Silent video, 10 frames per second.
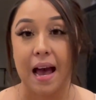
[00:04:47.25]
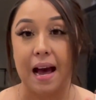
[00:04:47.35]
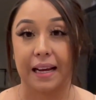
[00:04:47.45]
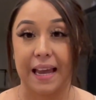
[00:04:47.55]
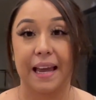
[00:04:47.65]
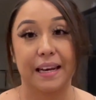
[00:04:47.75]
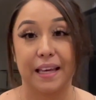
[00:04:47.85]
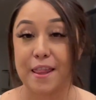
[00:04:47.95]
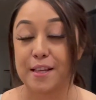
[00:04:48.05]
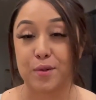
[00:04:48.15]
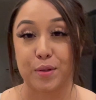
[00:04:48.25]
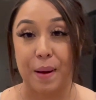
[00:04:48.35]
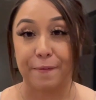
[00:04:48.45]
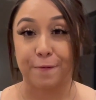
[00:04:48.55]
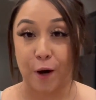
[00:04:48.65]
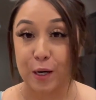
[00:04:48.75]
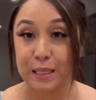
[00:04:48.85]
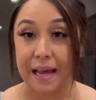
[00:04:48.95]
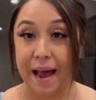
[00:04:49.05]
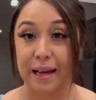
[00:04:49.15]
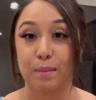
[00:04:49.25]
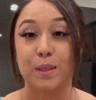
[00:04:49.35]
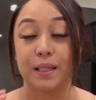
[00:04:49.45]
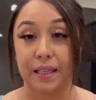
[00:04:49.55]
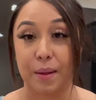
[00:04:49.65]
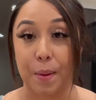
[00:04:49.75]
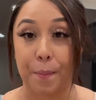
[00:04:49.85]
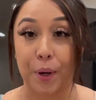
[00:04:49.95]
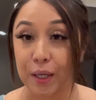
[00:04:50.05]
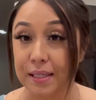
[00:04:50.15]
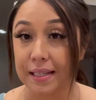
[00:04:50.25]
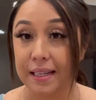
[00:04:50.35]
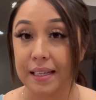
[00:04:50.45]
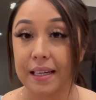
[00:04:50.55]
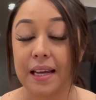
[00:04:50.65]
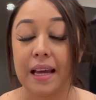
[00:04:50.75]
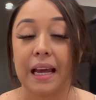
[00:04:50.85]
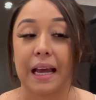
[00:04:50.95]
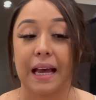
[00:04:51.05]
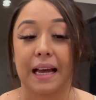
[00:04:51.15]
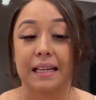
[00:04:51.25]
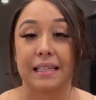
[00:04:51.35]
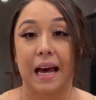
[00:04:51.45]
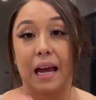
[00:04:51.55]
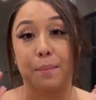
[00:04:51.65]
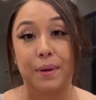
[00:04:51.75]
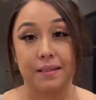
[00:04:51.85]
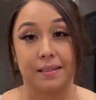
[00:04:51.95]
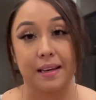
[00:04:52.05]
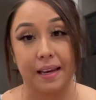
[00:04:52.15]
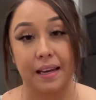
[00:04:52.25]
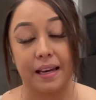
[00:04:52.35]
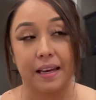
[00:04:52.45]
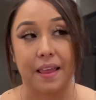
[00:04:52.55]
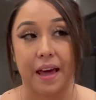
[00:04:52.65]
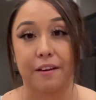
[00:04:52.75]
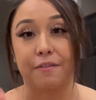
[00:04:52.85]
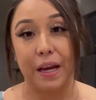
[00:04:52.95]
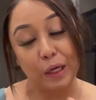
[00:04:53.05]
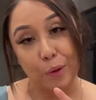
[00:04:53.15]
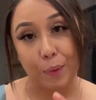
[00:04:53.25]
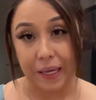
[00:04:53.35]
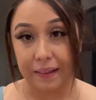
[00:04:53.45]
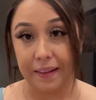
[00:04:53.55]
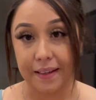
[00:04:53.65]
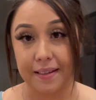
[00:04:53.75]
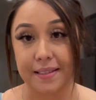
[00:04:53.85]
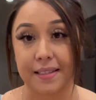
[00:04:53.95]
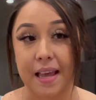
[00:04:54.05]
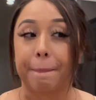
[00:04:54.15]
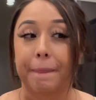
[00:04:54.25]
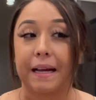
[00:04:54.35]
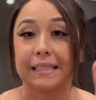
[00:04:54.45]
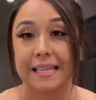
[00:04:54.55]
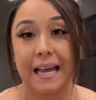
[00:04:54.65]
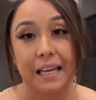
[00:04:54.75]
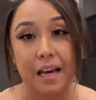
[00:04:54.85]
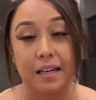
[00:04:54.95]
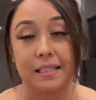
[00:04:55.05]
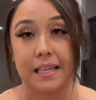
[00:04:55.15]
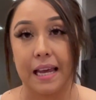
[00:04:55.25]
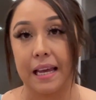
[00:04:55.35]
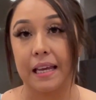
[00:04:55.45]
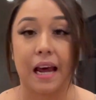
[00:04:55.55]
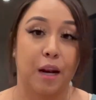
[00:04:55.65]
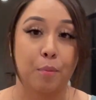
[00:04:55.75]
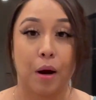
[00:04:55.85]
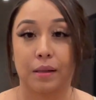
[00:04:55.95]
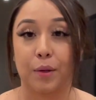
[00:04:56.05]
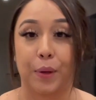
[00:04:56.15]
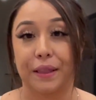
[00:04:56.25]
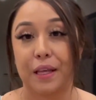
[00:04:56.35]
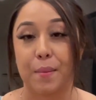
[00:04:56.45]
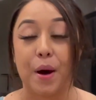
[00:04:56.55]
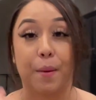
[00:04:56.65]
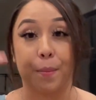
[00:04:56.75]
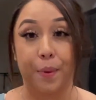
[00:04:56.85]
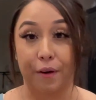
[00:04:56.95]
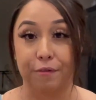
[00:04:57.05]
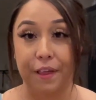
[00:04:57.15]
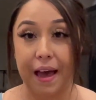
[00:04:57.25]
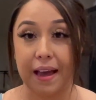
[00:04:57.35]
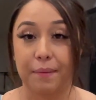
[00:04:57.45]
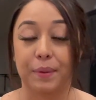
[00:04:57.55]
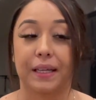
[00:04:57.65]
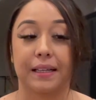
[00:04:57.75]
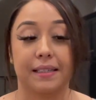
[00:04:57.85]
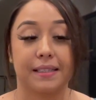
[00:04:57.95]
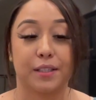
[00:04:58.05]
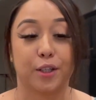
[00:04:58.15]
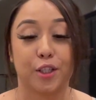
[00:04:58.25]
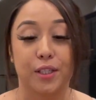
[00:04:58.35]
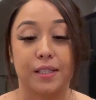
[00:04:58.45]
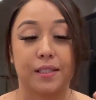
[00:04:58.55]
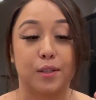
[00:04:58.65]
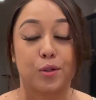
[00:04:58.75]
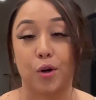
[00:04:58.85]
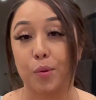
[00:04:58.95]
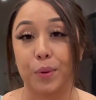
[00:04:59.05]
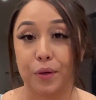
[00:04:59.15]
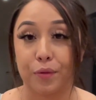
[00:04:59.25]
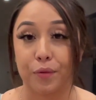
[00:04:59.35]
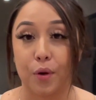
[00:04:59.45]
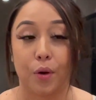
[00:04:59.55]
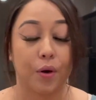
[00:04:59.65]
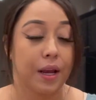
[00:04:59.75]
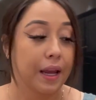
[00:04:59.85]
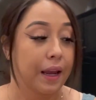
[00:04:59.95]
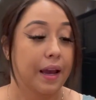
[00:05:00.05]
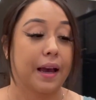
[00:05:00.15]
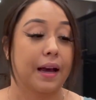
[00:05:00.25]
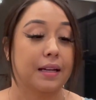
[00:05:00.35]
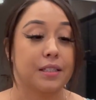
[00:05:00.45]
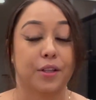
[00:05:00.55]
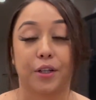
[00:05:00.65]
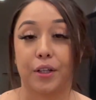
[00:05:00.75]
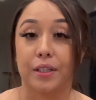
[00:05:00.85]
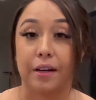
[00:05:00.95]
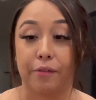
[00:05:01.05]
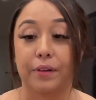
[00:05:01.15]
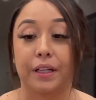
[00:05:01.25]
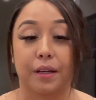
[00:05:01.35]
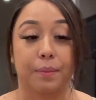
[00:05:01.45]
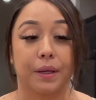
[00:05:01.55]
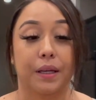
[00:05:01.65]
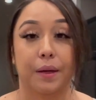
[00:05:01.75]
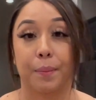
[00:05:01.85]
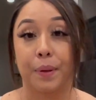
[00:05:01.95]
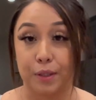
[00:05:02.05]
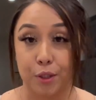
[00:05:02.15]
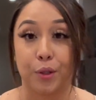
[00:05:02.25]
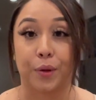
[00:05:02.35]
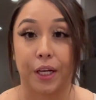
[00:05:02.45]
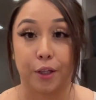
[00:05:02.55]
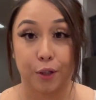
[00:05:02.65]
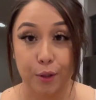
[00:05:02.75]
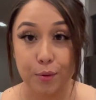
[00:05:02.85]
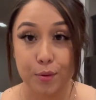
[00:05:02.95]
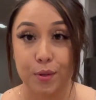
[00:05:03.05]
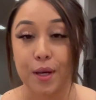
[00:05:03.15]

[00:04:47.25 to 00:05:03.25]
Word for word: again, this was my first time seeing them in person, and I must say that if I could rate these a ten out of ten, I'd probably rate them above that because they're just so beautiful and they're definitely going to be put to great use.